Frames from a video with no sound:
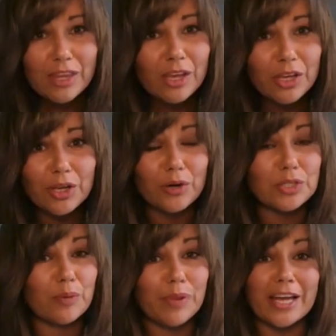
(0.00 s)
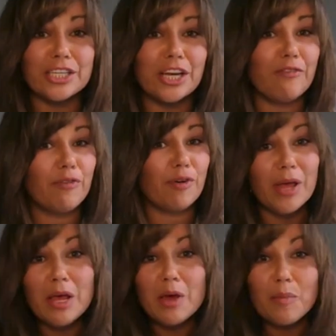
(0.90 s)
you know, supply chain, from
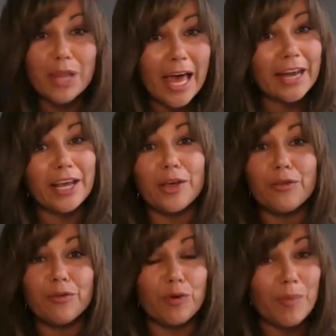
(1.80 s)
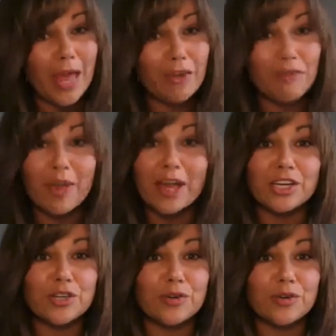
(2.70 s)
planning through
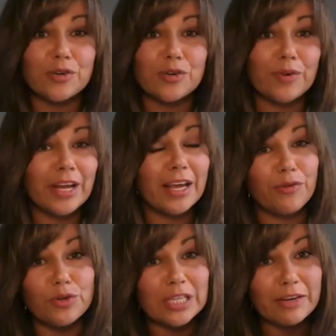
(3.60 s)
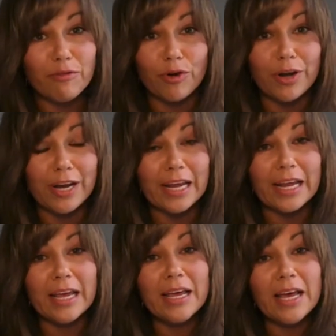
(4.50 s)
manufacturing, through delivery
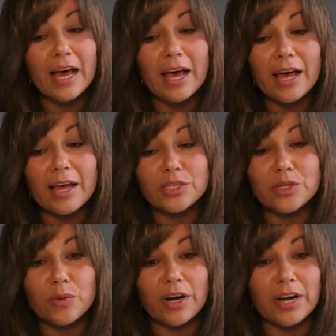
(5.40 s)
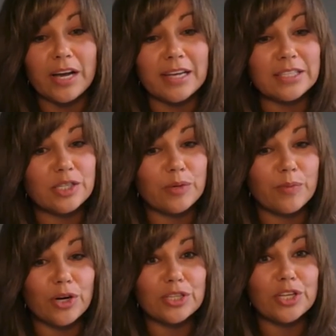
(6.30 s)
uh, to our customers, you
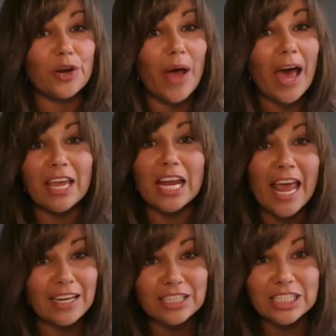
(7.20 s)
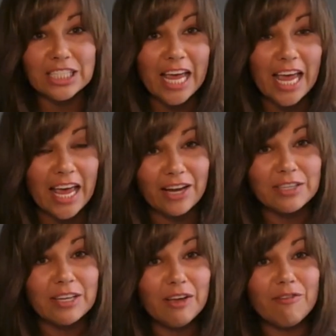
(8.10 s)
know, having an end-to-end,
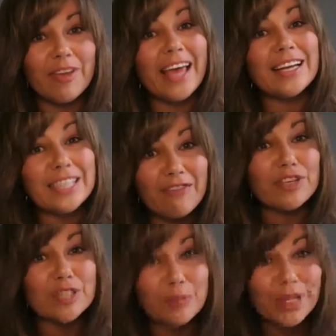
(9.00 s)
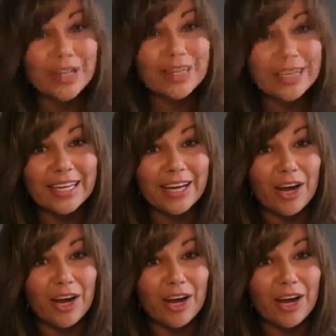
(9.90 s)
end-to-end visibility